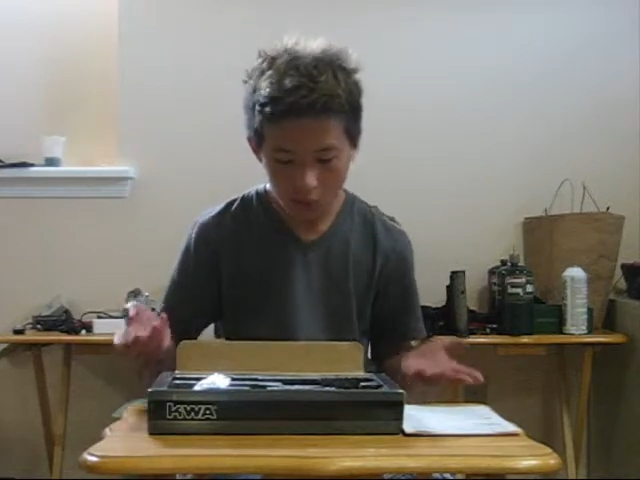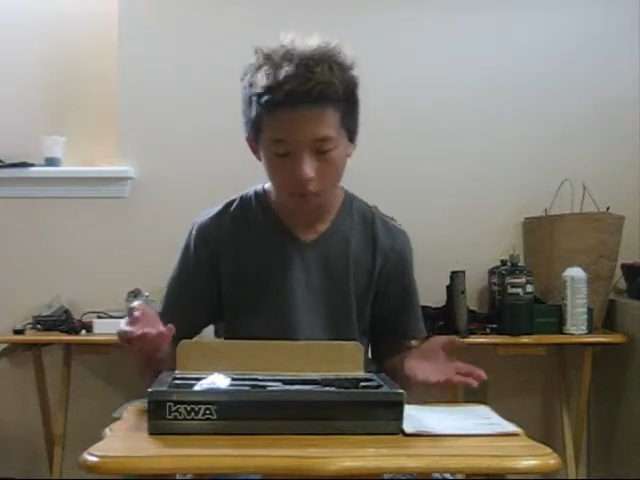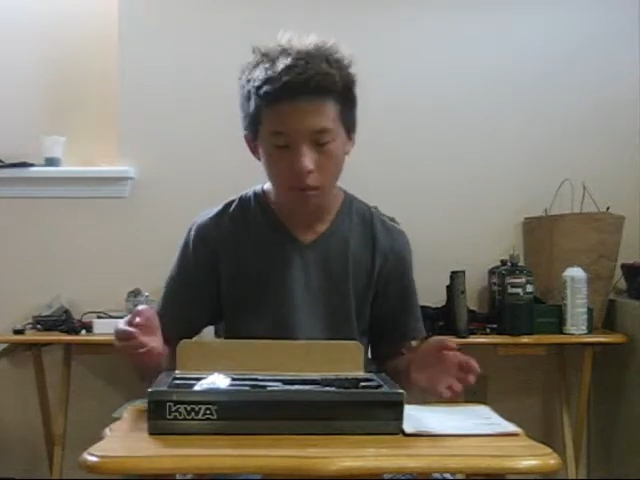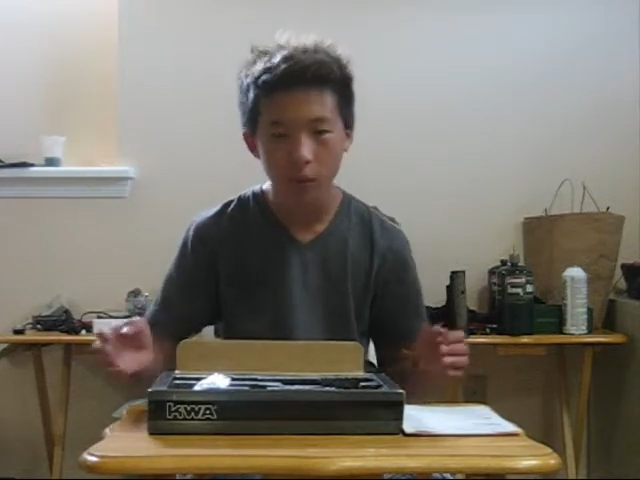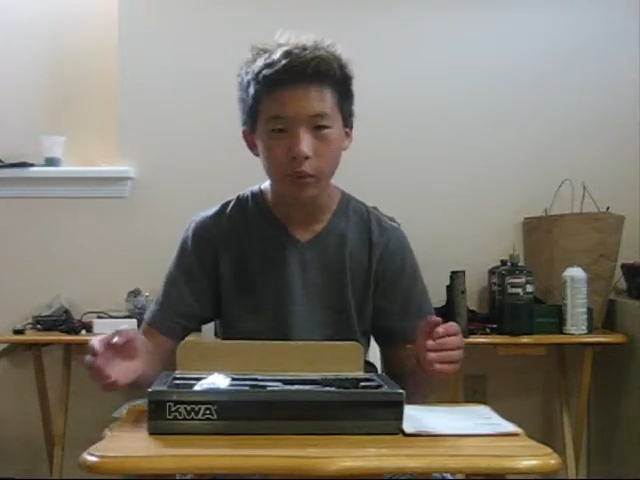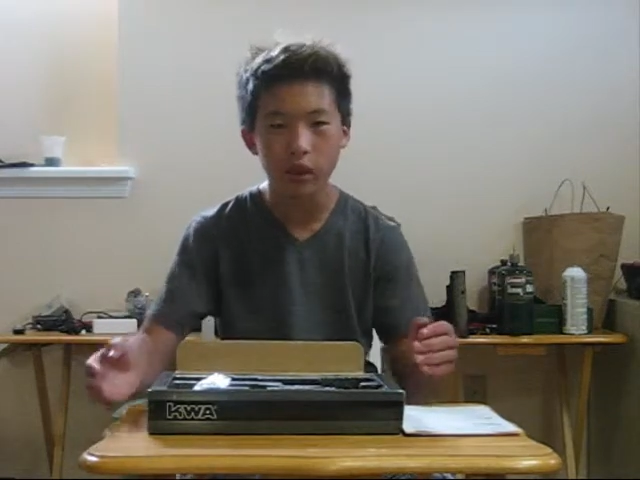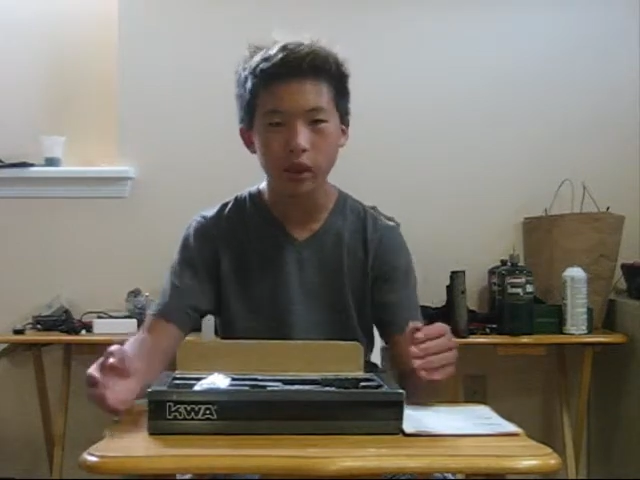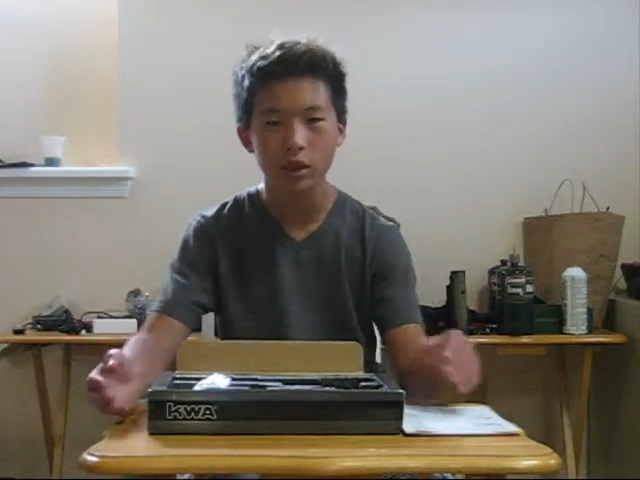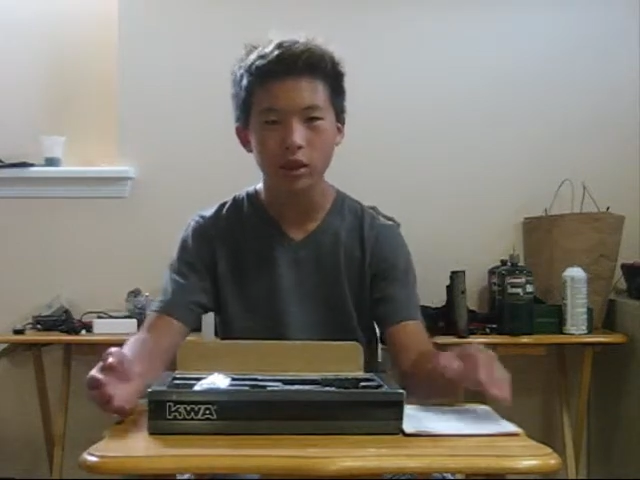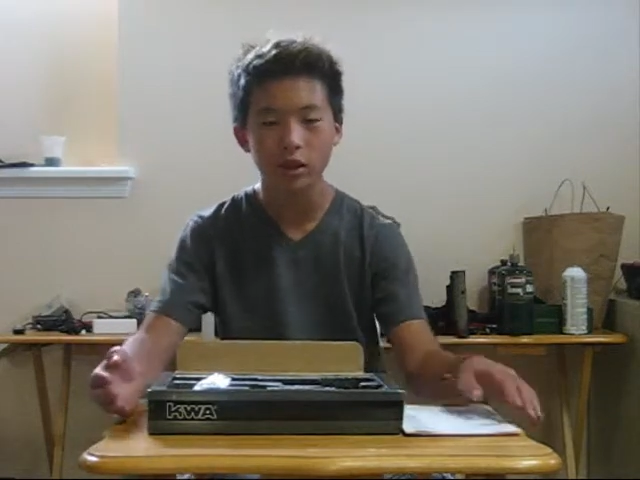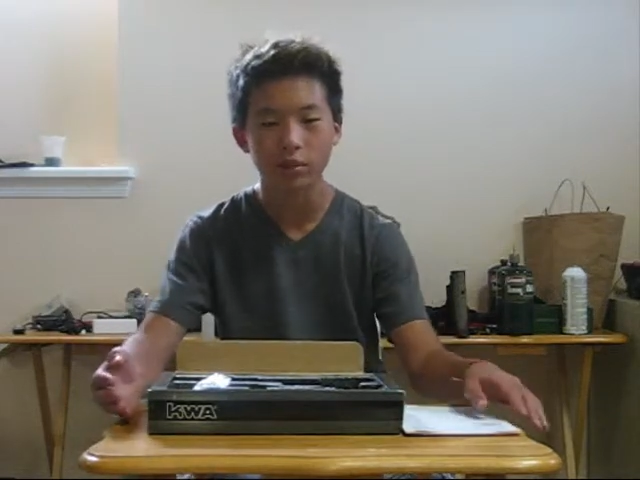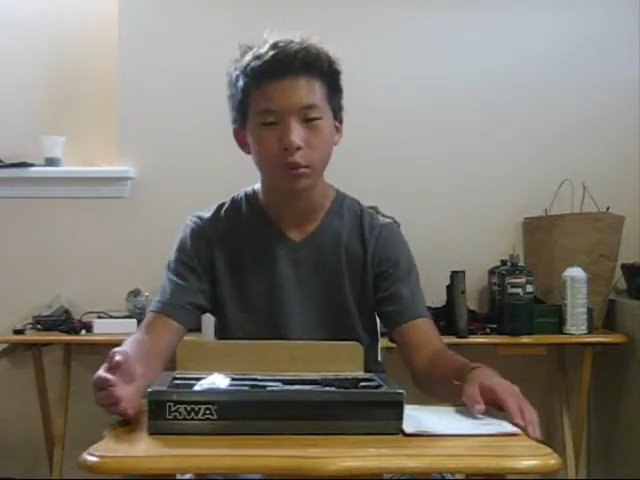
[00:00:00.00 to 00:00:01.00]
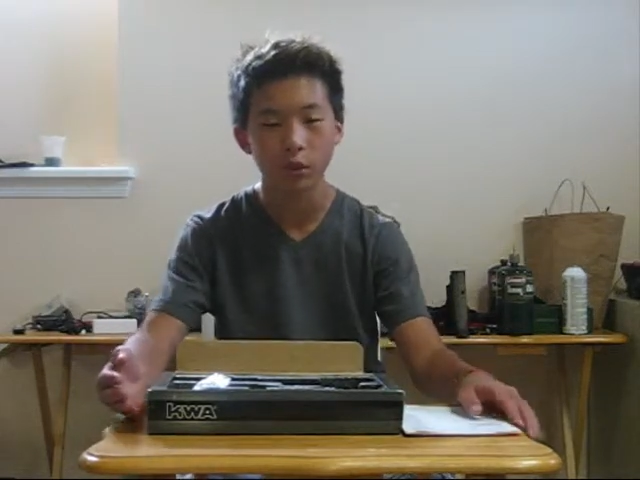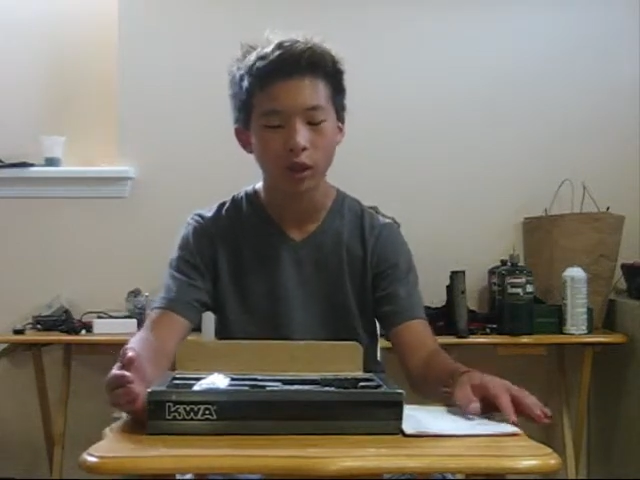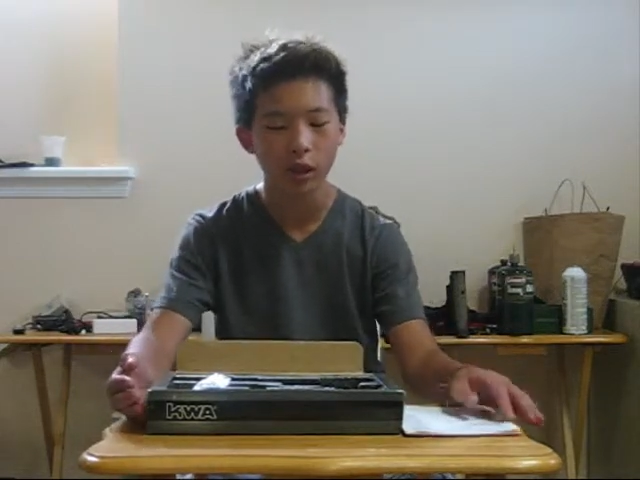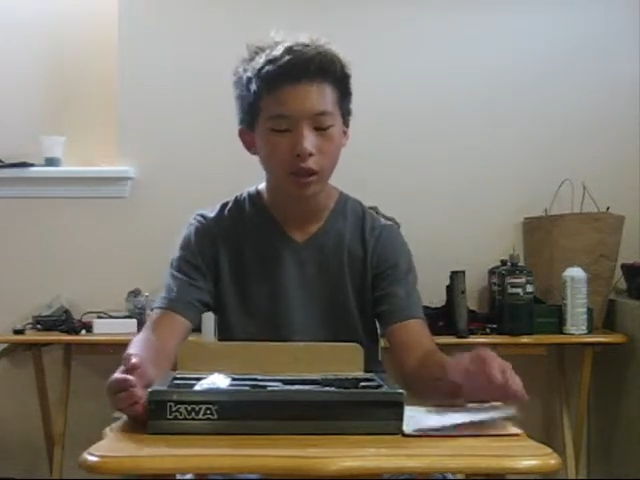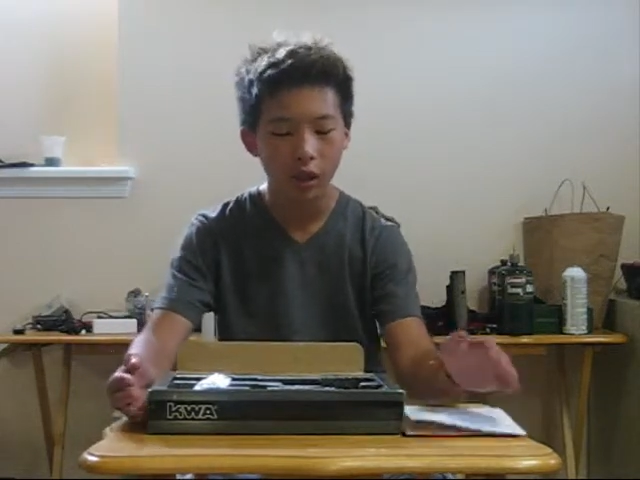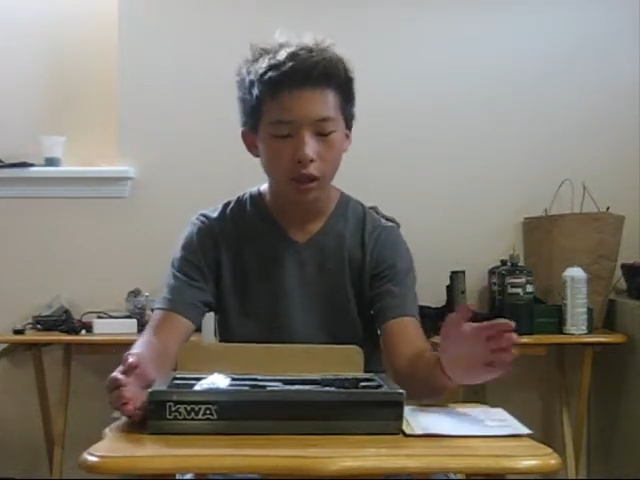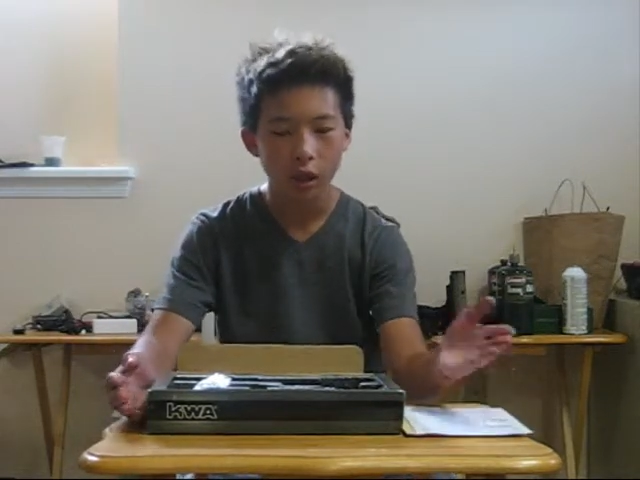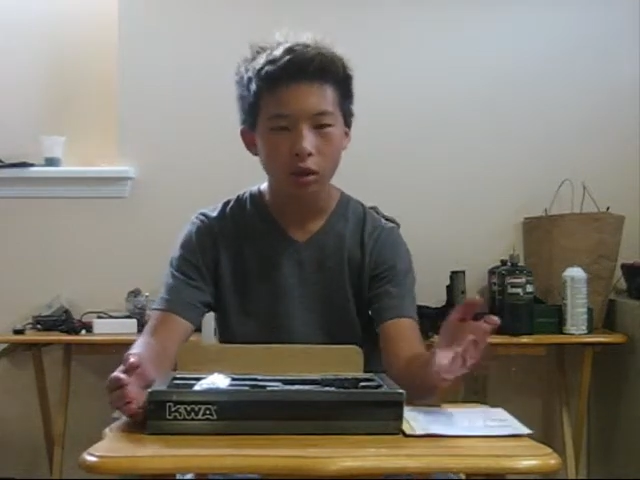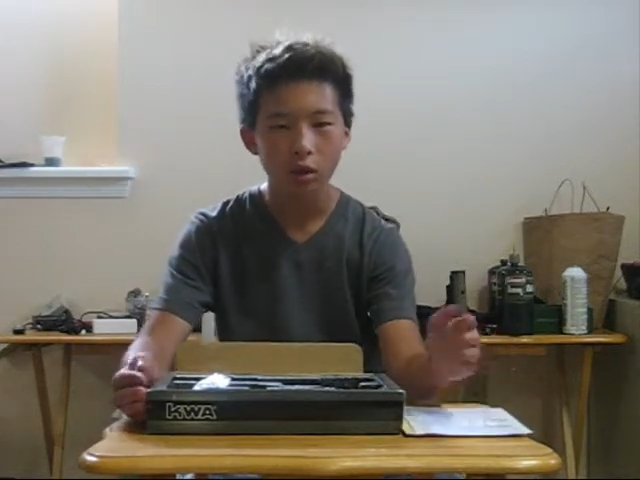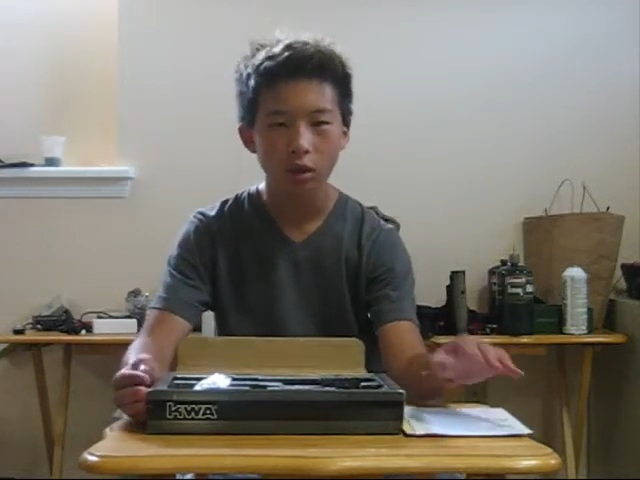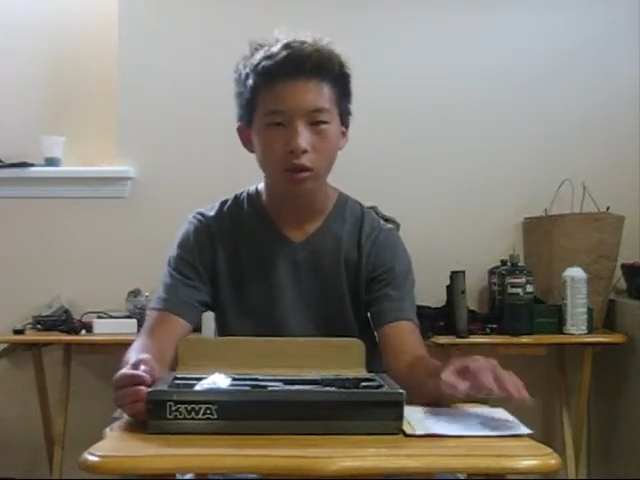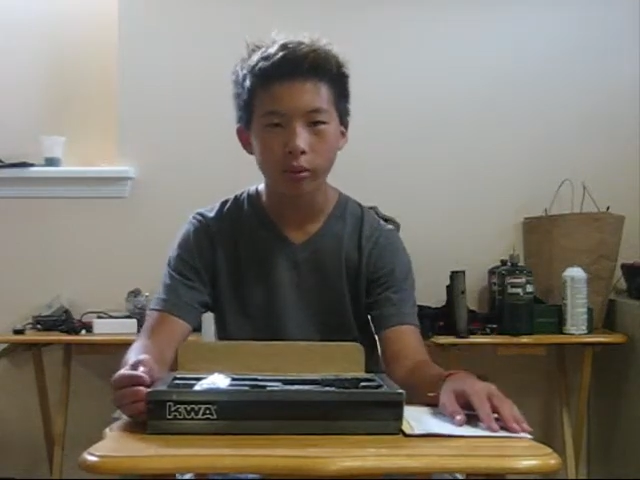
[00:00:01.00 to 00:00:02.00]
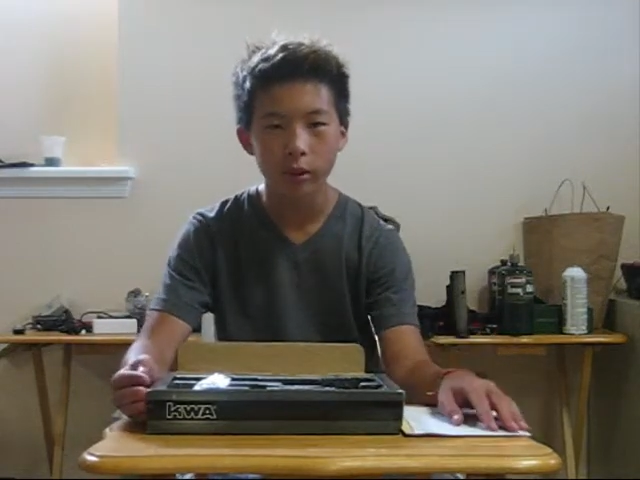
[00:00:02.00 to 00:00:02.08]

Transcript: But we like to support local